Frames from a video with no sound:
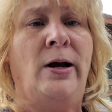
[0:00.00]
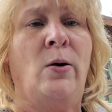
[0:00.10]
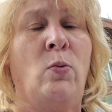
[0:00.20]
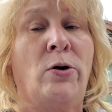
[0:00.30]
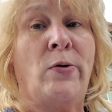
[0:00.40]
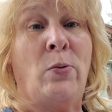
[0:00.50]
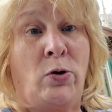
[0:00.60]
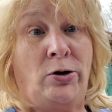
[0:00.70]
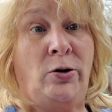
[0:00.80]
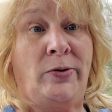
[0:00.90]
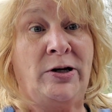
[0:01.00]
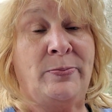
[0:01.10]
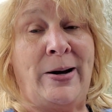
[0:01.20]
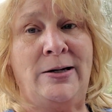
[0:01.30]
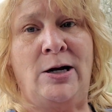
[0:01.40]
what do I want to do with this
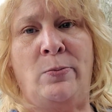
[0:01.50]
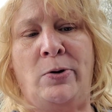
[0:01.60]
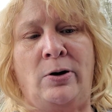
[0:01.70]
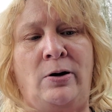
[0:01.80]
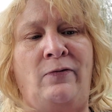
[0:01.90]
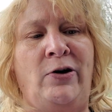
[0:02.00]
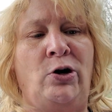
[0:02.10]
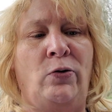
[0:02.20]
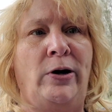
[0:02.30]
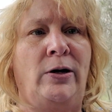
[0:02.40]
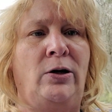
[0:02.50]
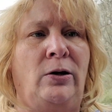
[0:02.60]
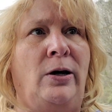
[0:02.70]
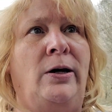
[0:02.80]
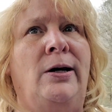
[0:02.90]
space? How I'm going to configure it
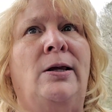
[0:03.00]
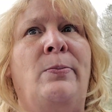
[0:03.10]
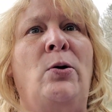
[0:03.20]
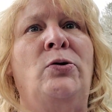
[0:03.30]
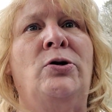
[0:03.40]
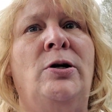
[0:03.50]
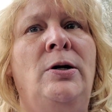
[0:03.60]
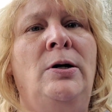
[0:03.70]
and get the most